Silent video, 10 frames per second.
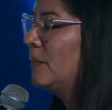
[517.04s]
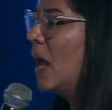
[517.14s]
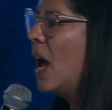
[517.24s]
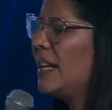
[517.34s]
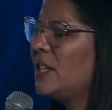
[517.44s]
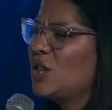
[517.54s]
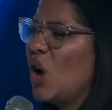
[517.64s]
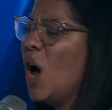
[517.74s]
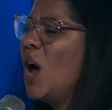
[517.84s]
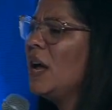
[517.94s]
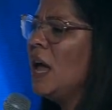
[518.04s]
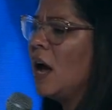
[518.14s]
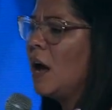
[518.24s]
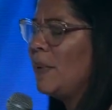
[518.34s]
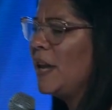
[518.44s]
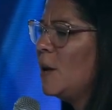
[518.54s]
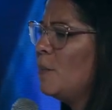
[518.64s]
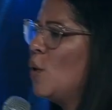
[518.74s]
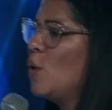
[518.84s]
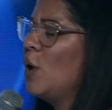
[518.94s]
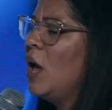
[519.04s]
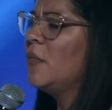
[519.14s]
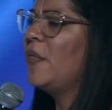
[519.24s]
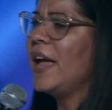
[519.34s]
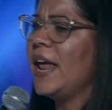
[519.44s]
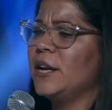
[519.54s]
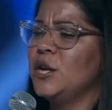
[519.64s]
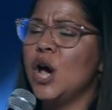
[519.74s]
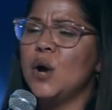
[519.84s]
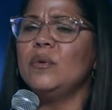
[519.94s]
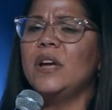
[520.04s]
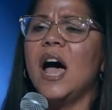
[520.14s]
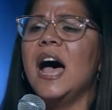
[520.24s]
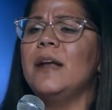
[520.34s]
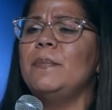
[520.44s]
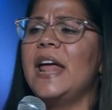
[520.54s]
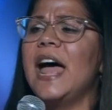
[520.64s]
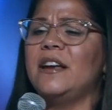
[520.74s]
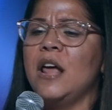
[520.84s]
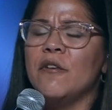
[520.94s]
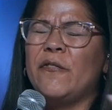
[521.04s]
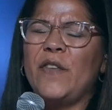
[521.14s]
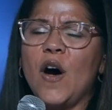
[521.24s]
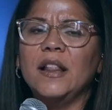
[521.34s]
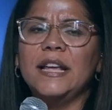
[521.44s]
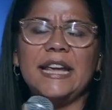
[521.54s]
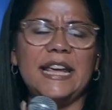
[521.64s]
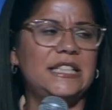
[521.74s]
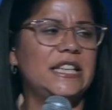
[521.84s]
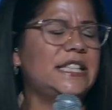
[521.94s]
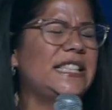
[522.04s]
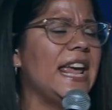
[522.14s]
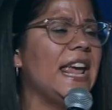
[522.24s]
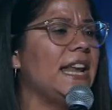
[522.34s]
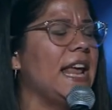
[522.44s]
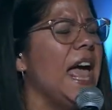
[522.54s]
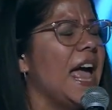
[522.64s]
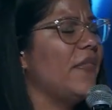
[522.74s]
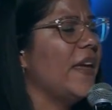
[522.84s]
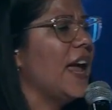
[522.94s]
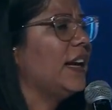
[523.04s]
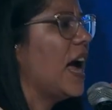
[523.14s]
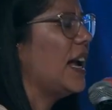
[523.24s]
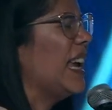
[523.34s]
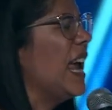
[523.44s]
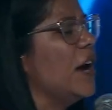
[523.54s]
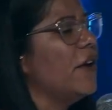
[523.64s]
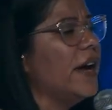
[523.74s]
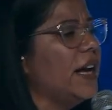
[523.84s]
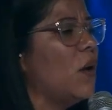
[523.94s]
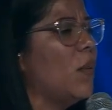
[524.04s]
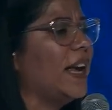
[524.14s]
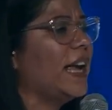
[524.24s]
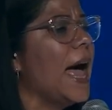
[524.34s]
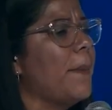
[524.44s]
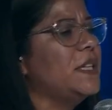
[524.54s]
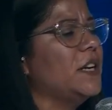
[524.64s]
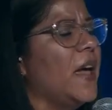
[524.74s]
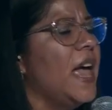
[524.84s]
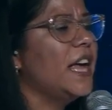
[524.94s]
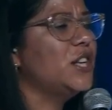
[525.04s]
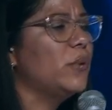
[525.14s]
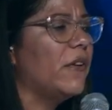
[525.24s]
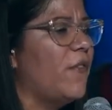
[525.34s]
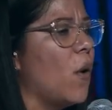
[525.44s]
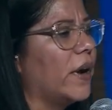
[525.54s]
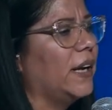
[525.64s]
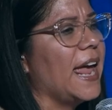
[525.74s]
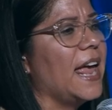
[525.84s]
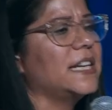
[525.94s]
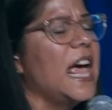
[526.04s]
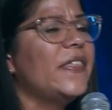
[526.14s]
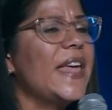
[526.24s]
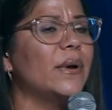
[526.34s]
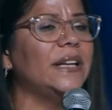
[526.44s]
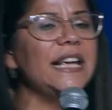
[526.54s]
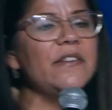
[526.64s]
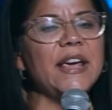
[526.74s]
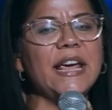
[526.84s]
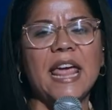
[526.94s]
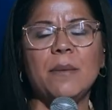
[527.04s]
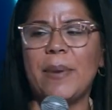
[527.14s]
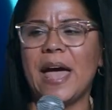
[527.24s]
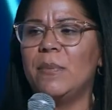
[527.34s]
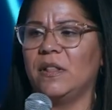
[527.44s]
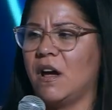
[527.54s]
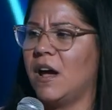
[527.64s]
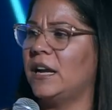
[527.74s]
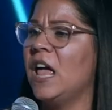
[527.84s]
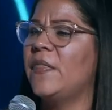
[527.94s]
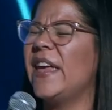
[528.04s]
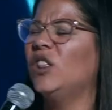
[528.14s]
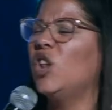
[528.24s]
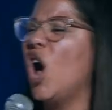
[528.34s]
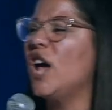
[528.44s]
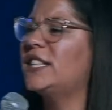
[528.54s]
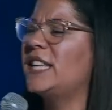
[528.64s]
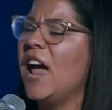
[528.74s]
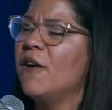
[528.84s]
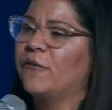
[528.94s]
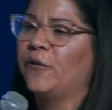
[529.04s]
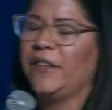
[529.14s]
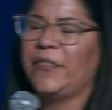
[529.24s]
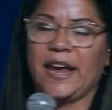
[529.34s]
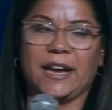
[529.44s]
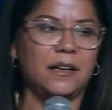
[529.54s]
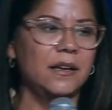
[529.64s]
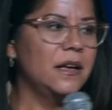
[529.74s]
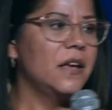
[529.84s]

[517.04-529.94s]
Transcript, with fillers: I saw a people that had known God but had fallen into sin and they had got carried away captive into a foreign land. They were living in Babylon. They lost everything.